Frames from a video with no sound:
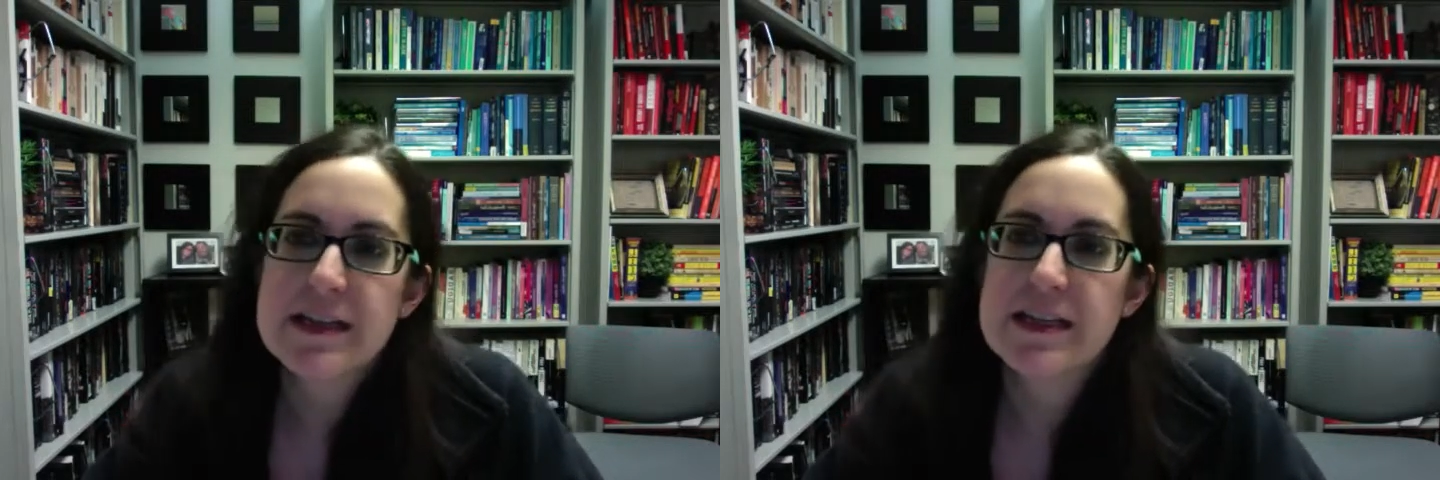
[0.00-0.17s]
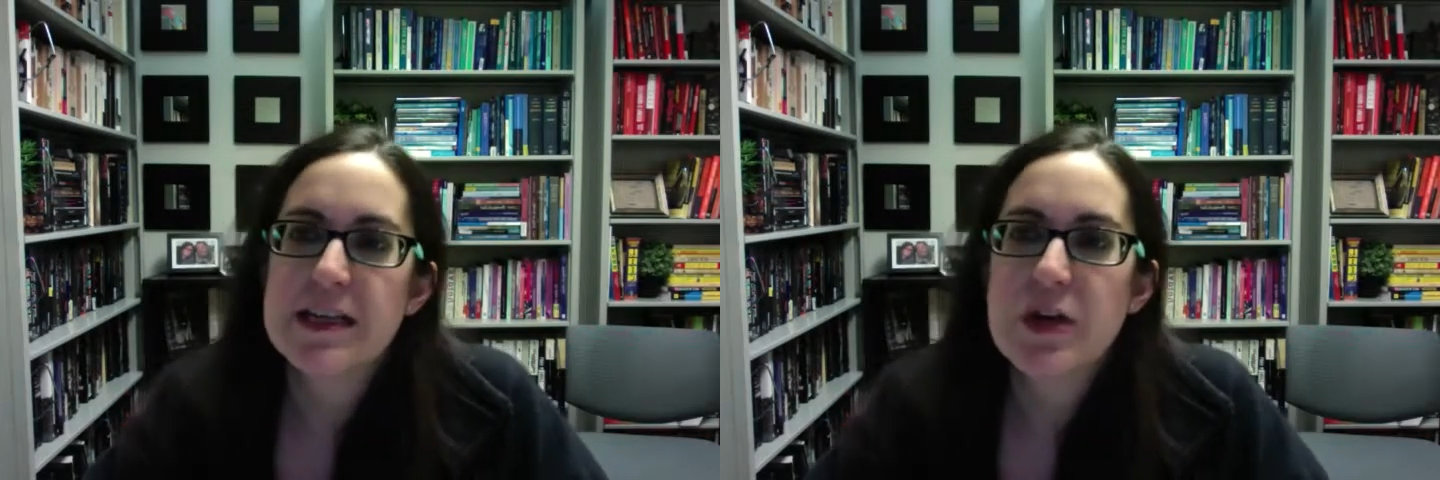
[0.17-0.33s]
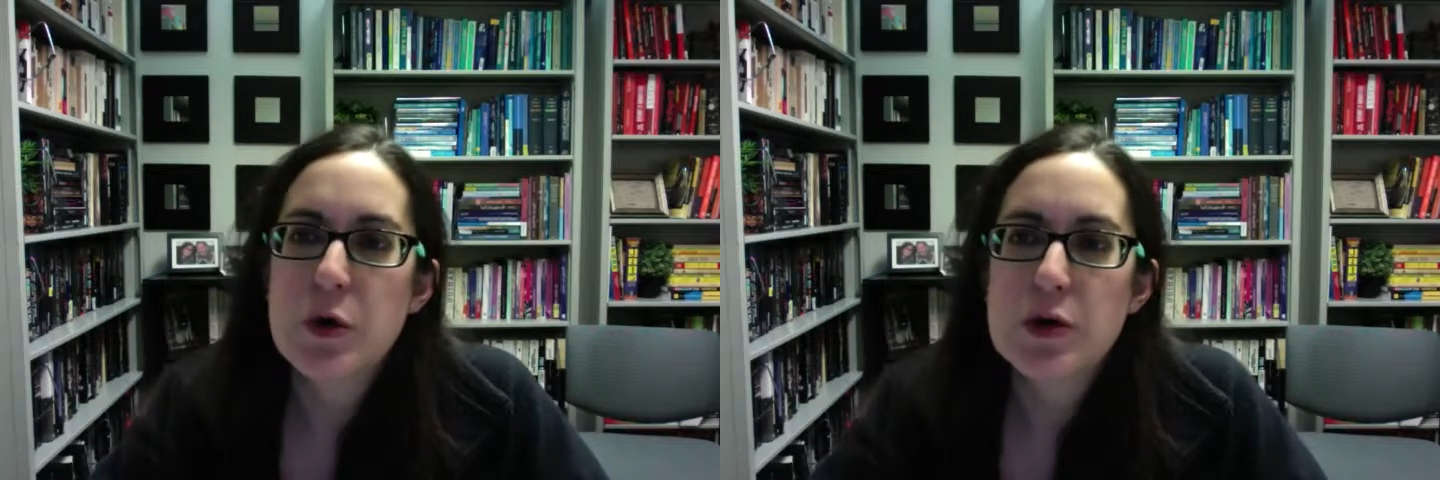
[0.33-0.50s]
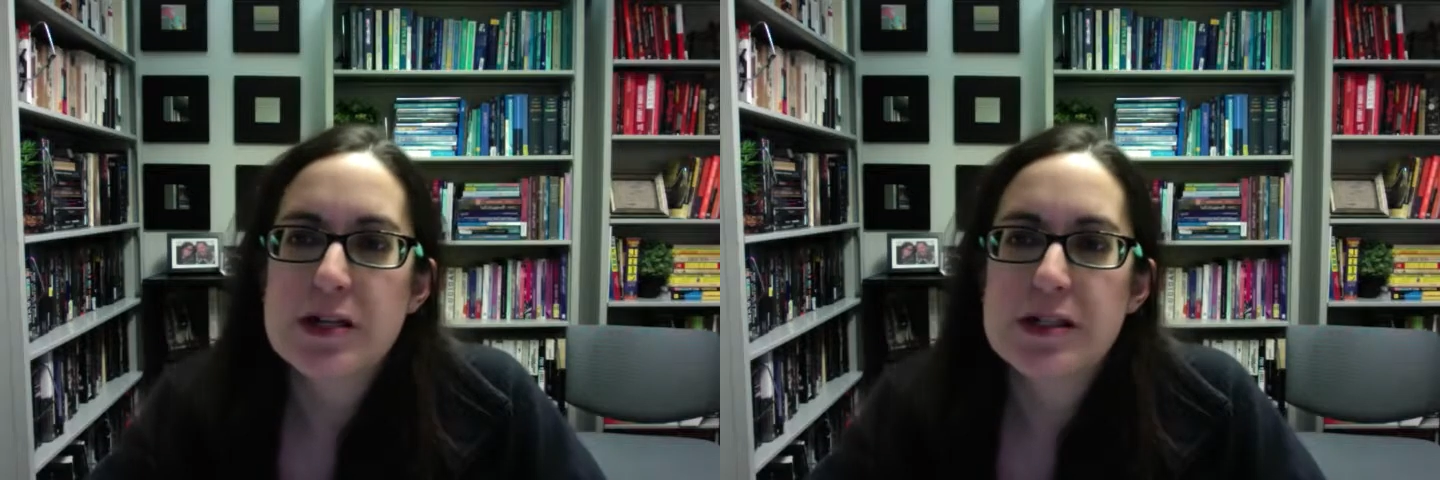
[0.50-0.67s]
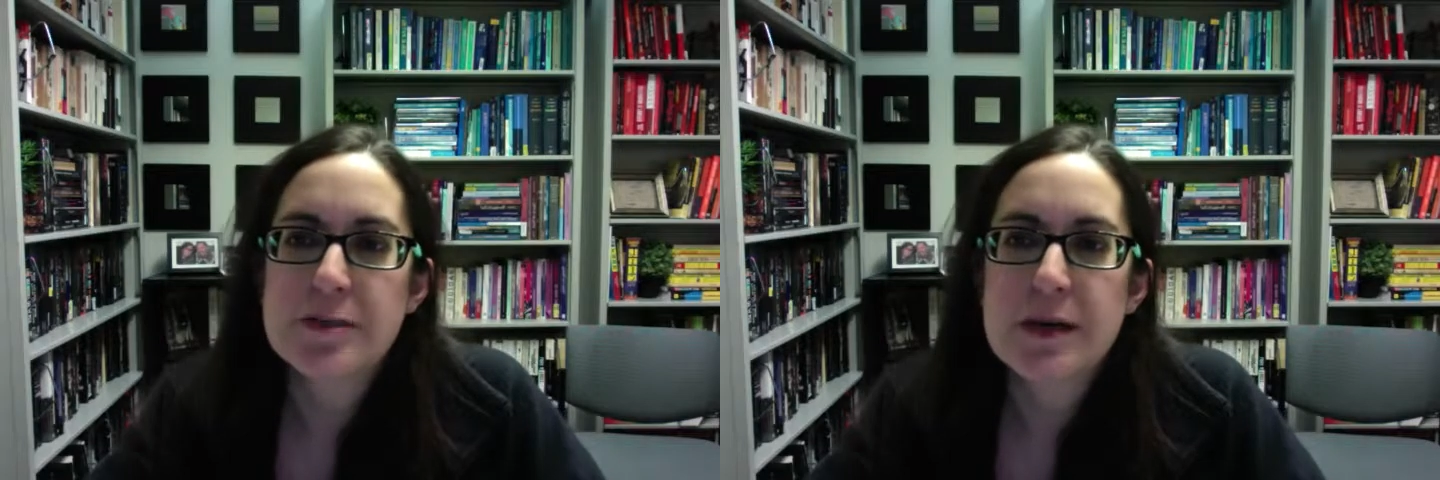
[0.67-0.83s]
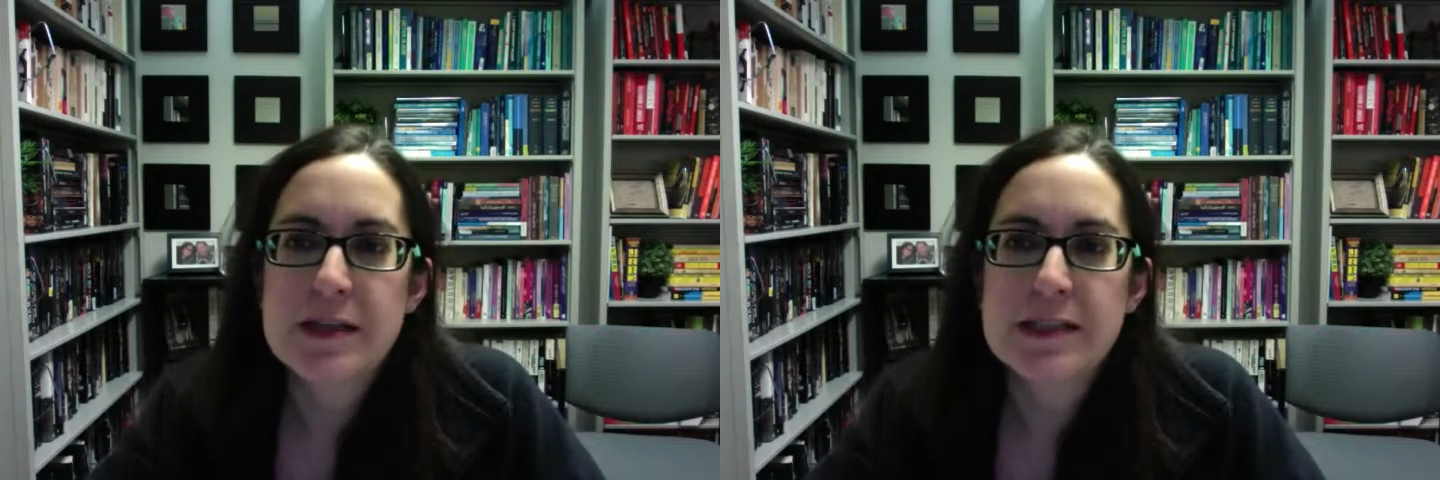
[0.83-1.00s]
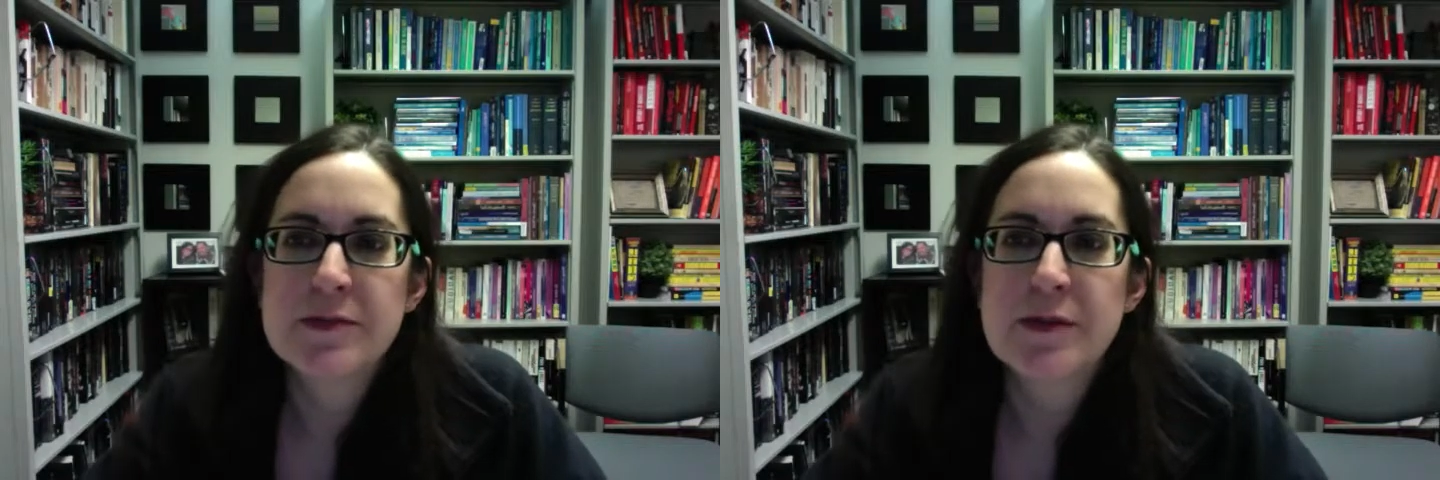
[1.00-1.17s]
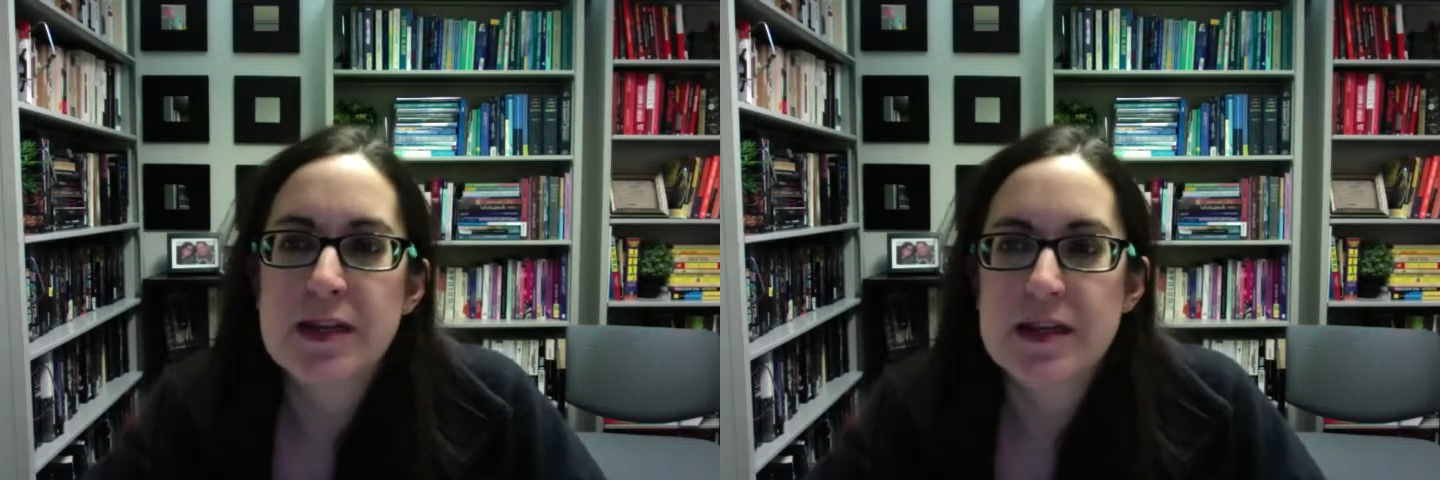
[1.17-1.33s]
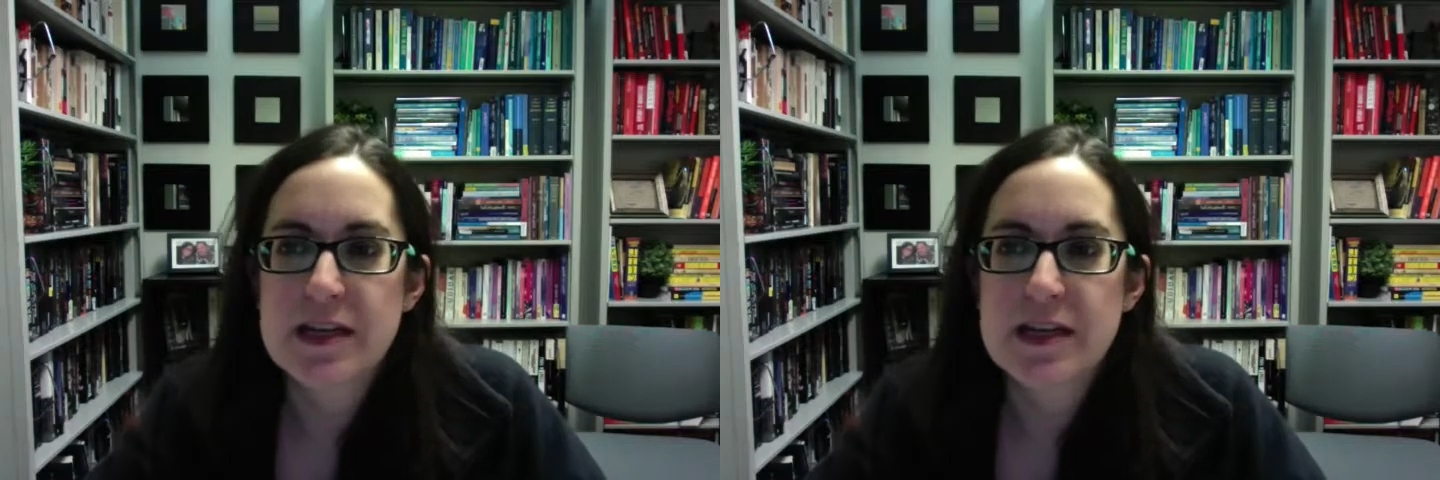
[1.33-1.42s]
It corresponds with